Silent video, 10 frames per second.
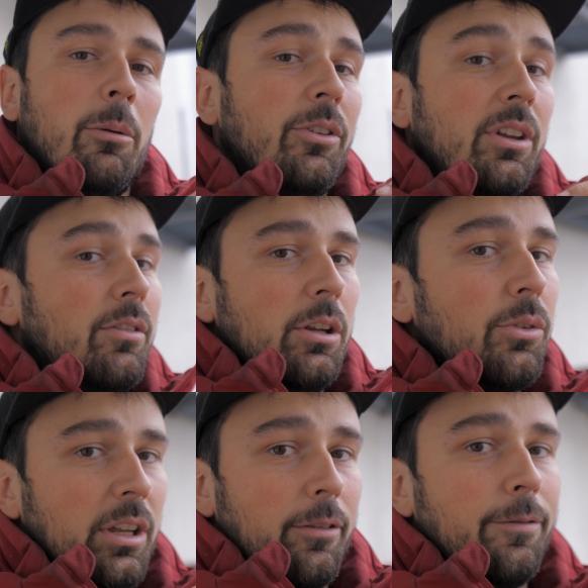I was even
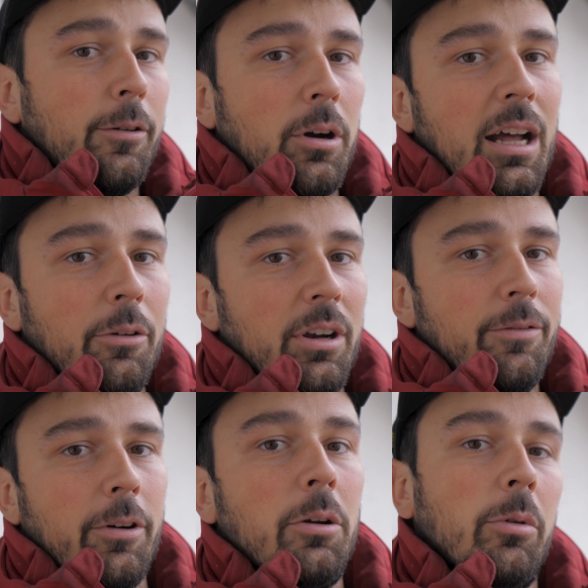using a 400
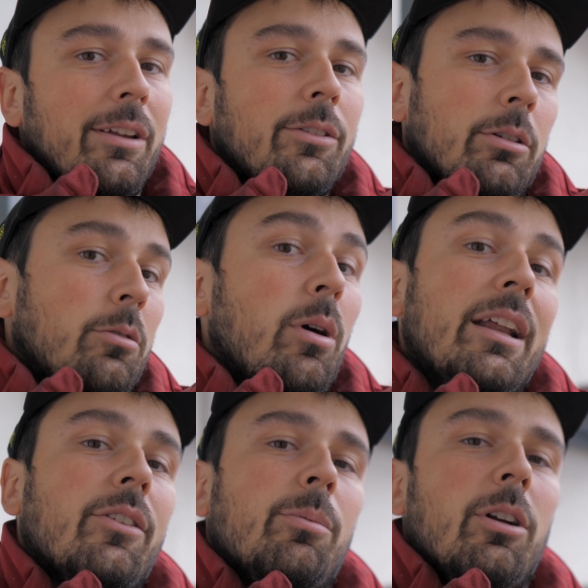front wing, so
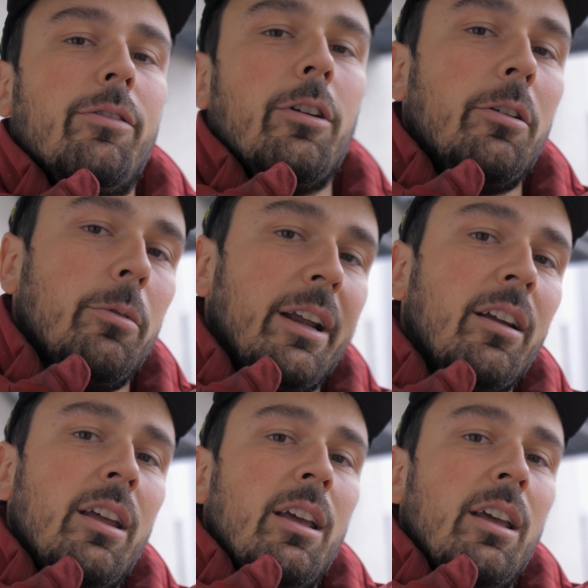quite a small front wing,